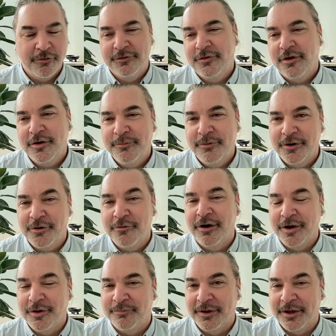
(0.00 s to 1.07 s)
I talk about it
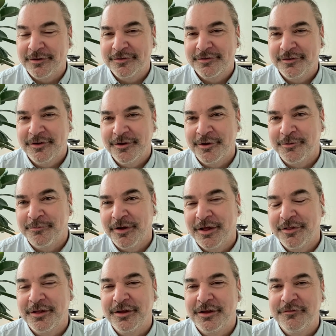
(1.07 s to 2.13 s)
quite a bit. I
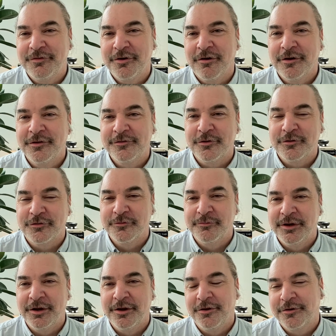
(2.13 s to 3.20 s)
think if you're on social
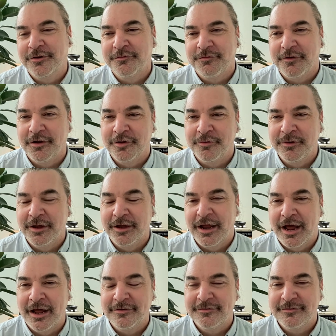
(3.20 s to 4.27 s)
media, you can follow me
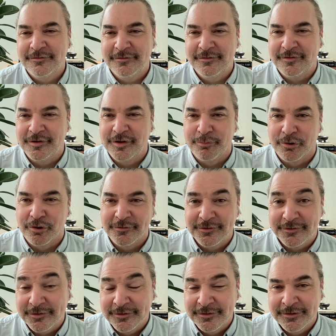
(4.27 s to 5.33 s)
at
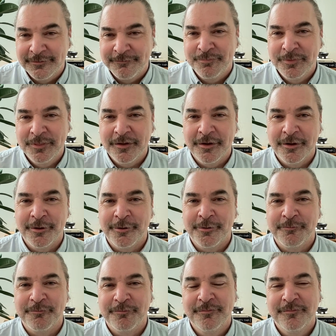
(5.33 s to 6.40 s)
Seburn.
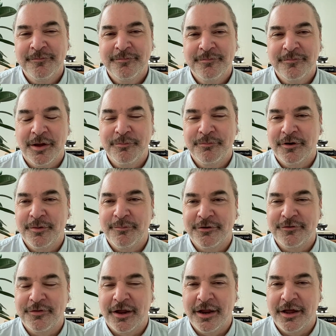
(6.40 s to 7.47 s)
I'm pretty
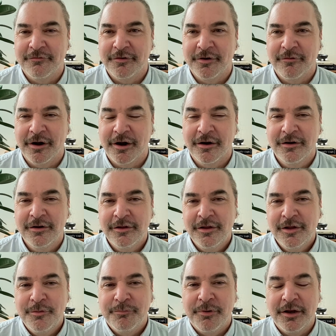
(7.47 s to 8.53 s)
much that everywhere.
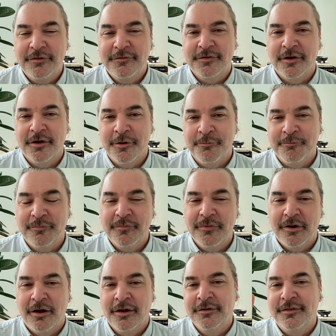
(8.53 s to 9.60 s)
But
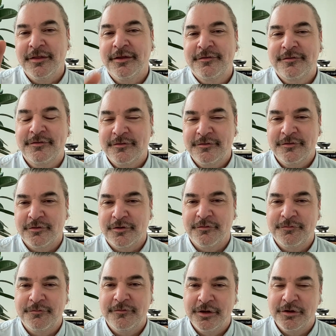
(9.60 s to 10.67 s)
on this sort of
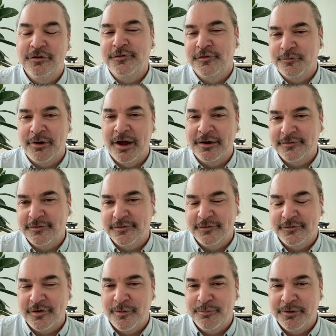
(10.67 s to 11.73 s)
inclusive practices
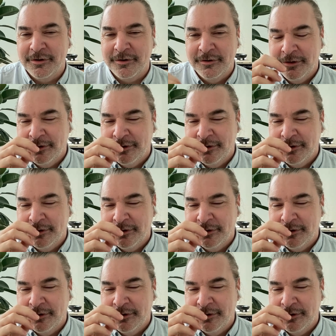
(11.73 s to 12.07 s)
topic,